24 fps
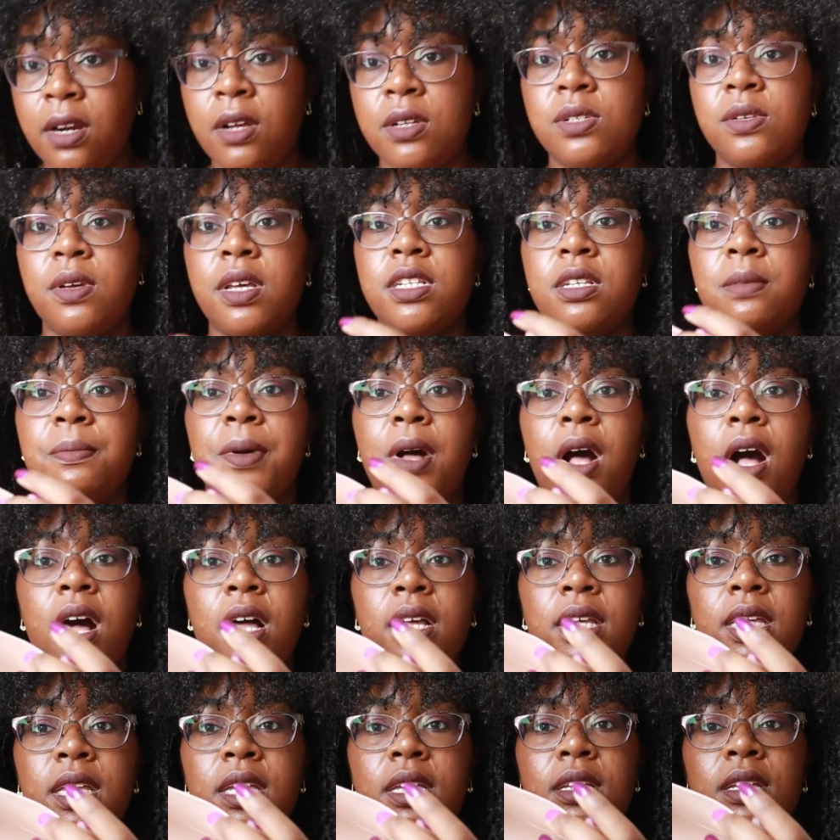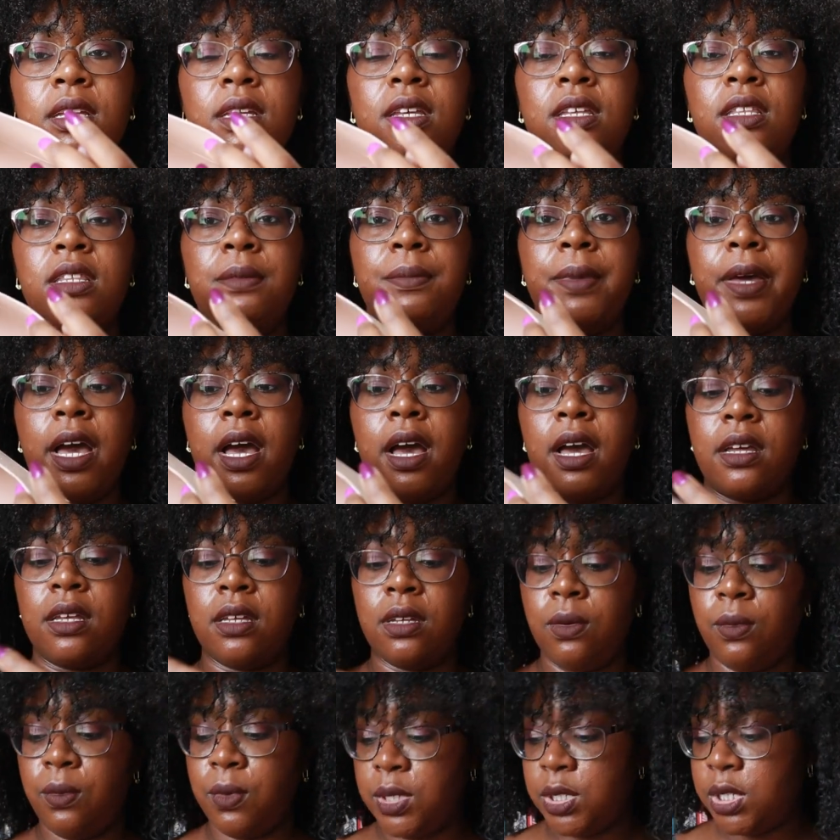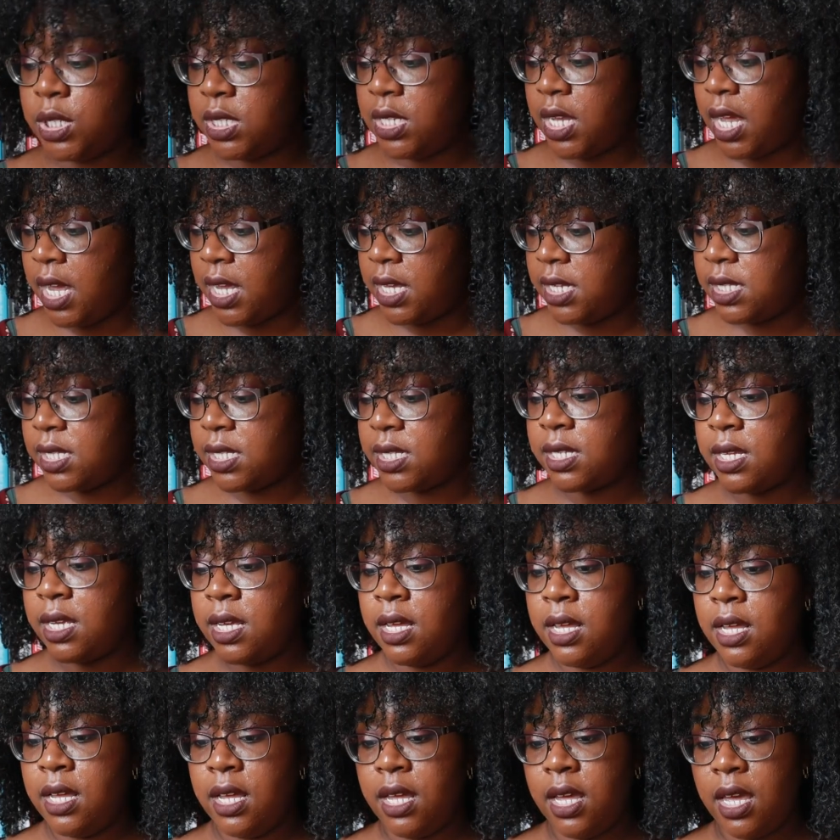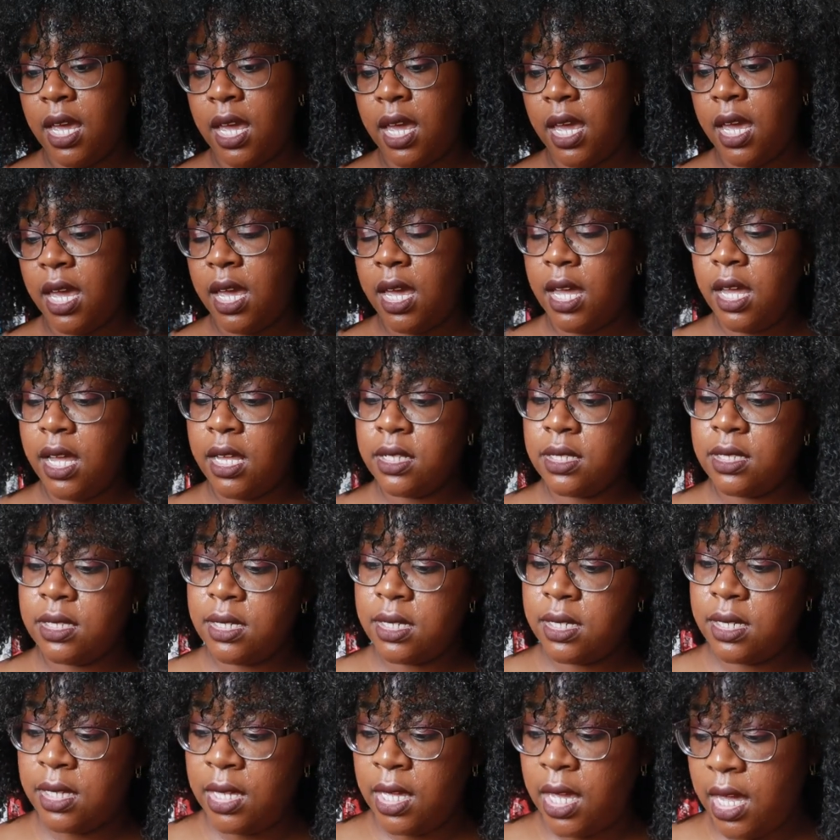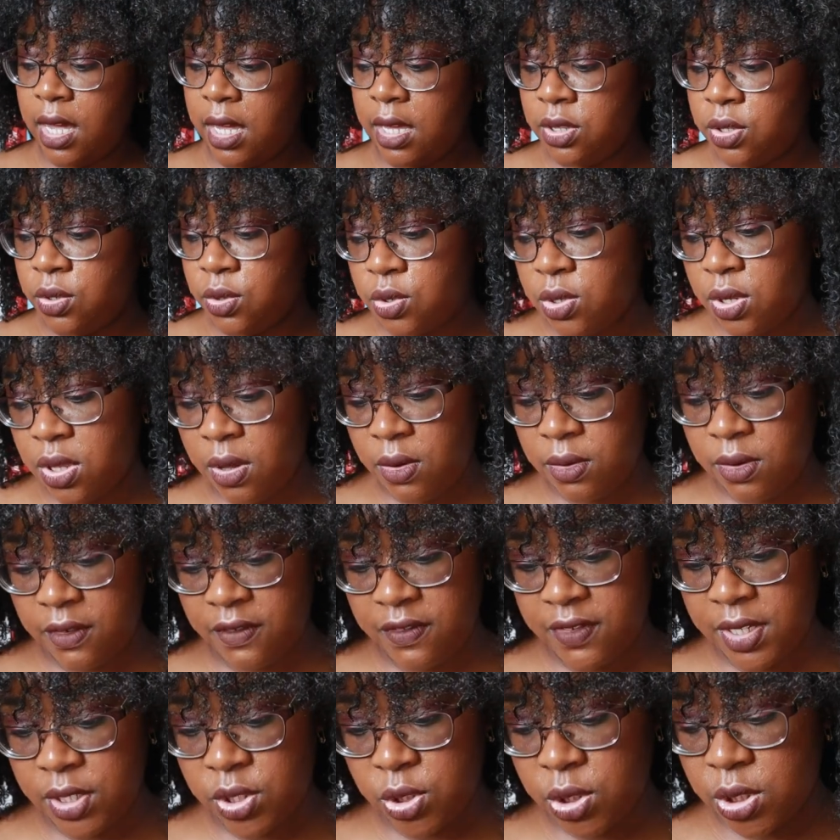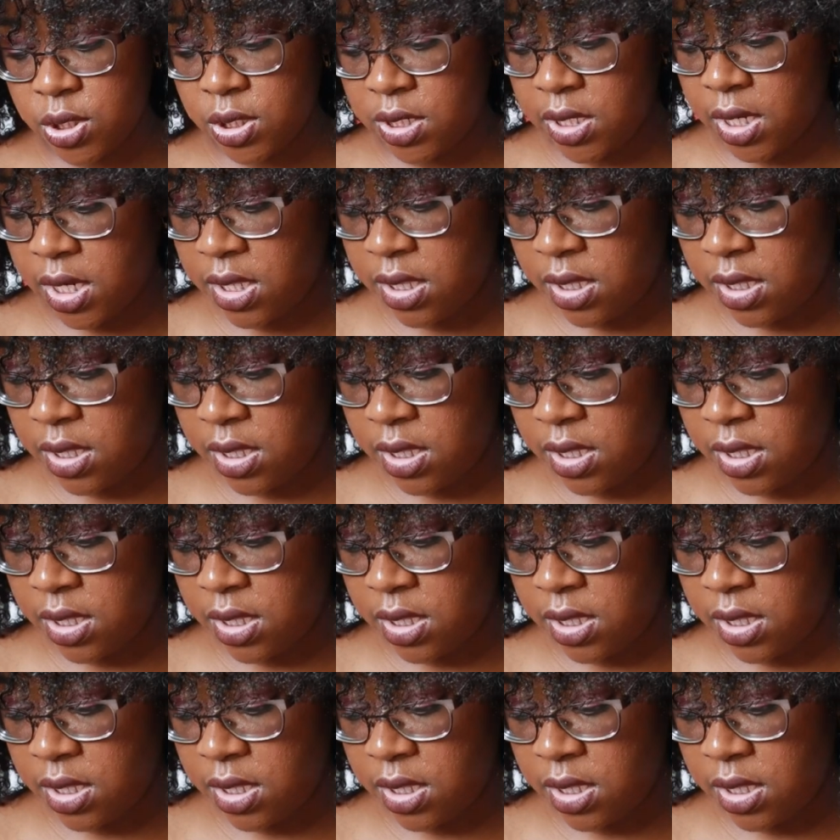It also has a pocket in the back, which is nice. And yeah, those are the only features I